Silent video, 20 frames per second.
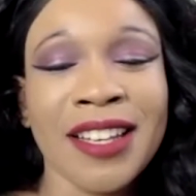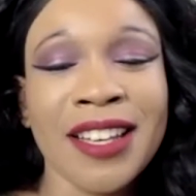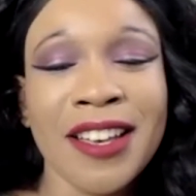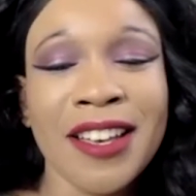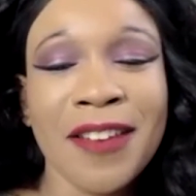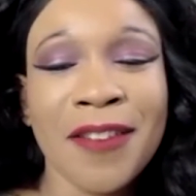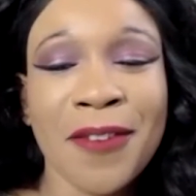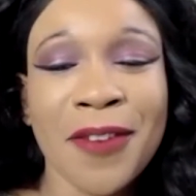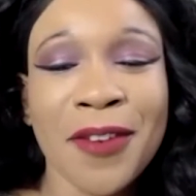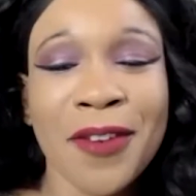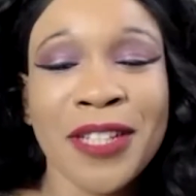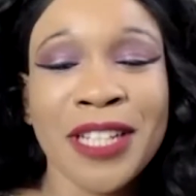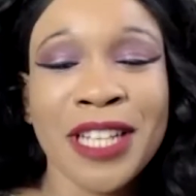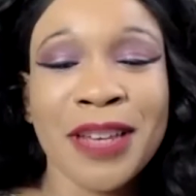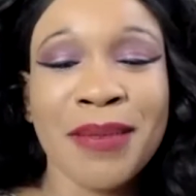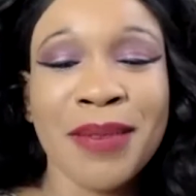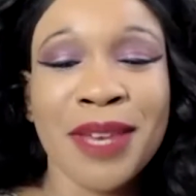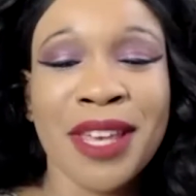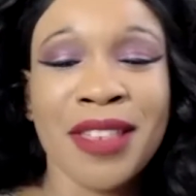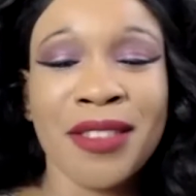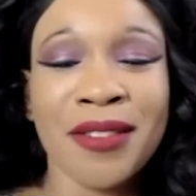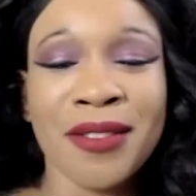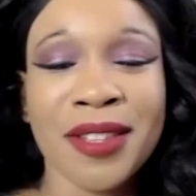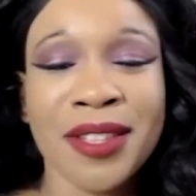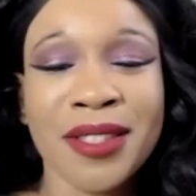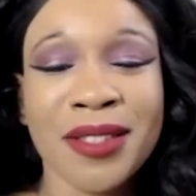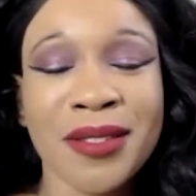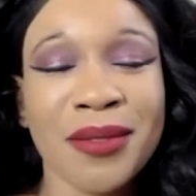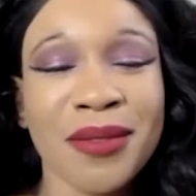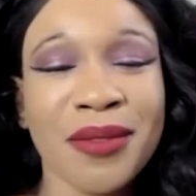fueling me through
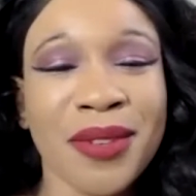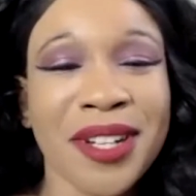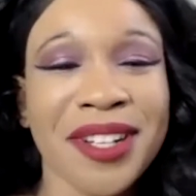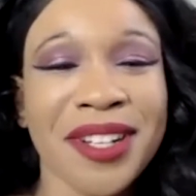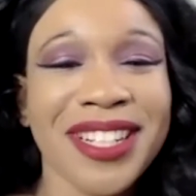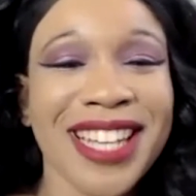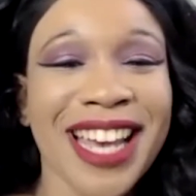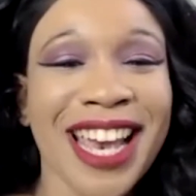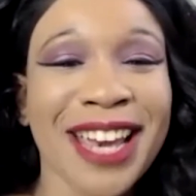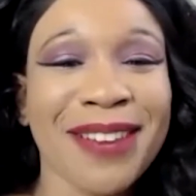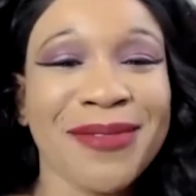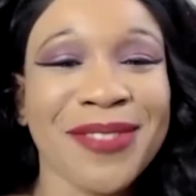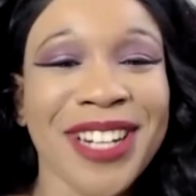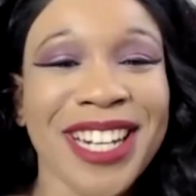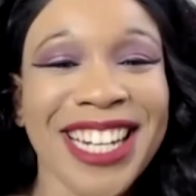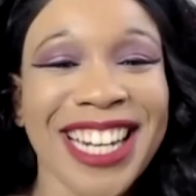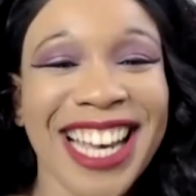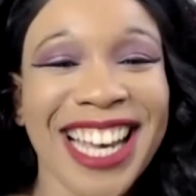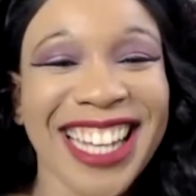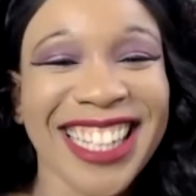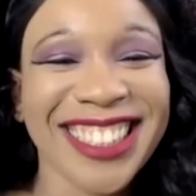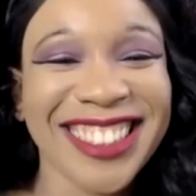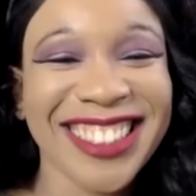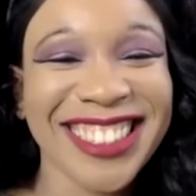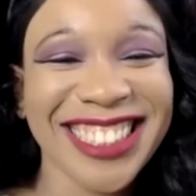this weird time right now.